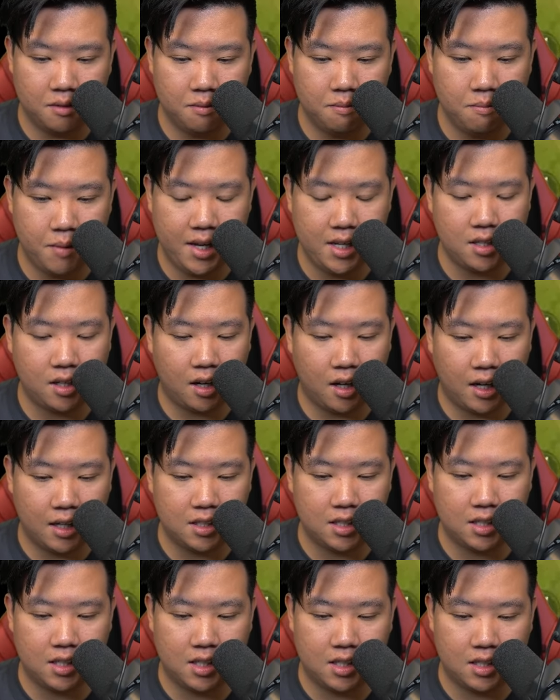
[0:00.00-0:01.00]
Main
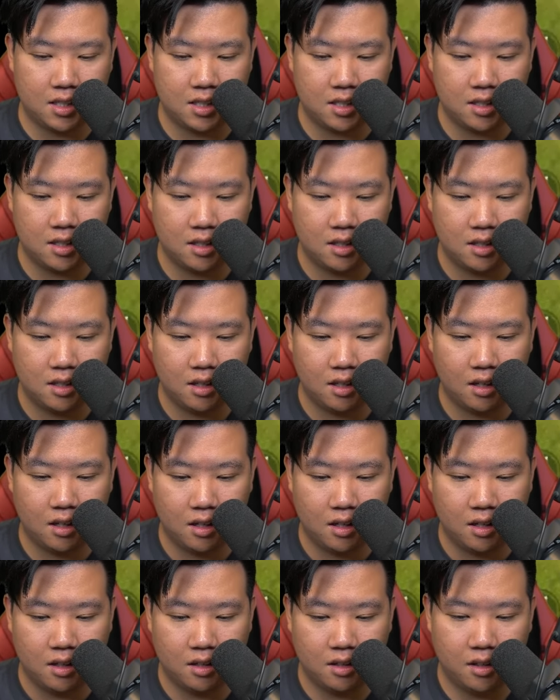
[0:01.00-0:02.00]
continent.
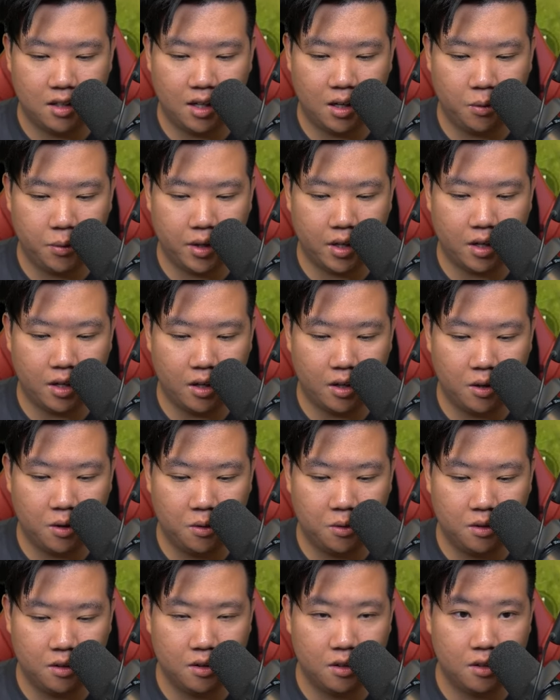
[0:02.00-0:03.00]
There we
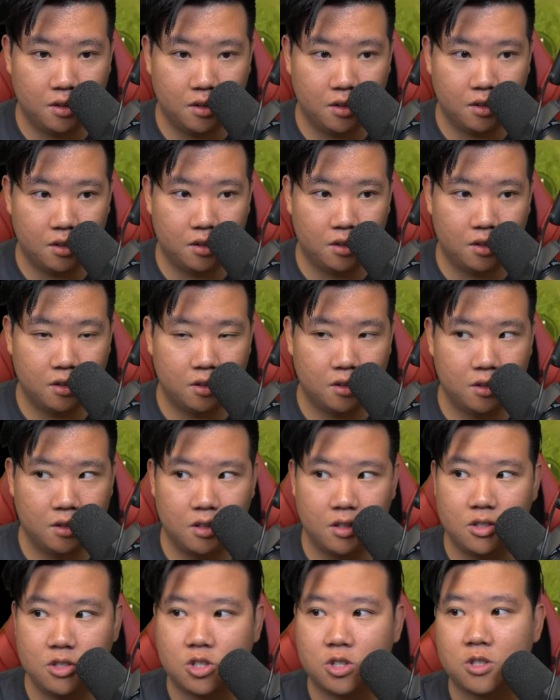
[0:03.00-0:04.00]
go.
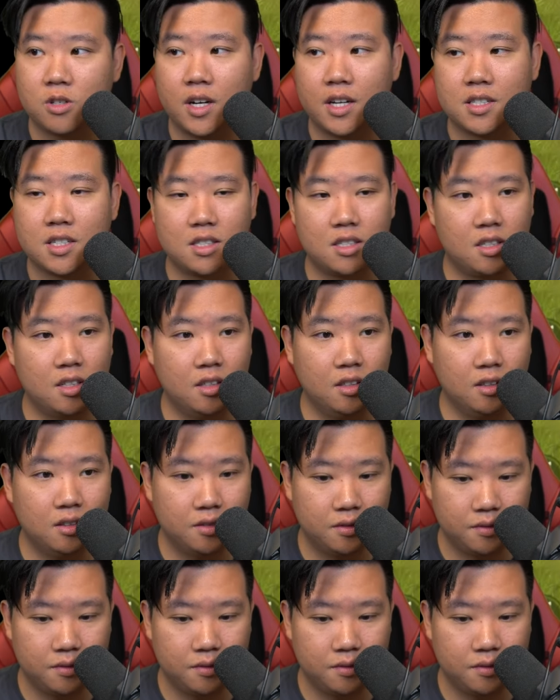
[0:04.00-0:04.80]
Interesting.